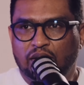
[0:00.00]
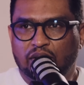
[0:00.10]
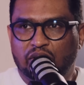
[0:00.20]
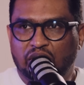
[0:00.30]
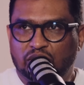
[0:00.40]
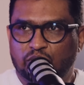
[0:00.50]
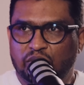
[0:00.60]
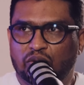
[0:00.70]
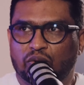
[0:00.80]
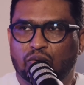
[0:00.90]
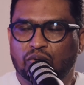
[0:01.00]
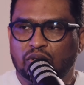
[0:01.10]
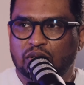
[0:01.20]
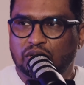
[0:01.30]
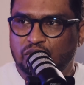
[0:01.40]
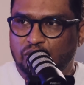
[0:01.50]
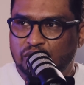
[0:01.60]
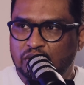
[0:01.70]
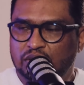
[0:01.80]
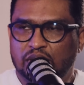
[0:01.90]
things with your own
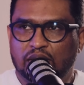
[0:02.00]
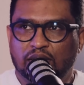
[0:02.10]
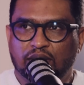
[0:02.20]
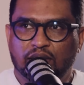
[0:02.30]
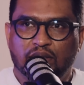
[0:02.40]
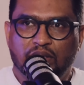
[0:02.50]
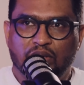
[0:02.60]
resources and you